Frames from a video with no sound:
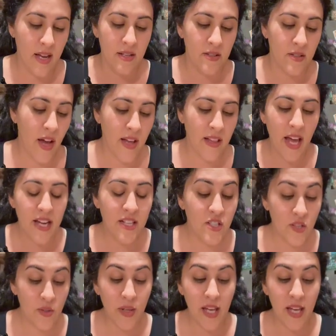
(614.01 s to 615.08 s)
So I like
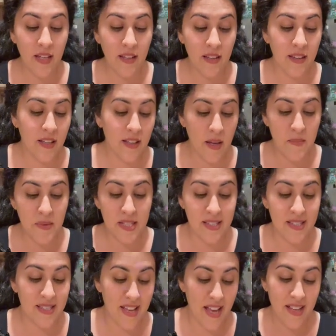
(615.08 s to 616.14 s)
doing the lemon
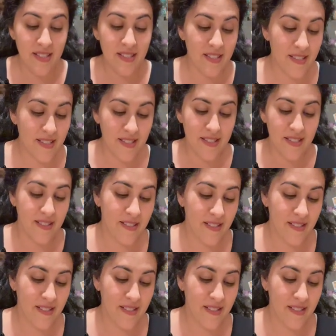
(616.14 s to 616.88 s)
zest